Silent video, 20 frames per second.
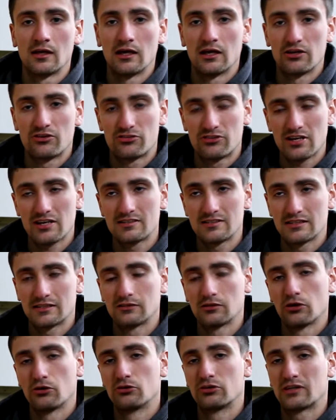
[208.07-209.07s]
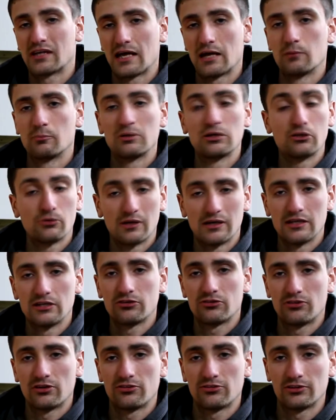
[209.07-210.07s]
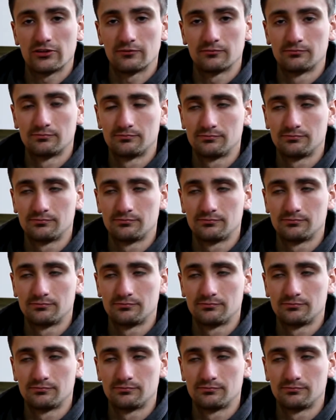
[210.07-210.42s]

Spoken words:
a static load can be quite interesting.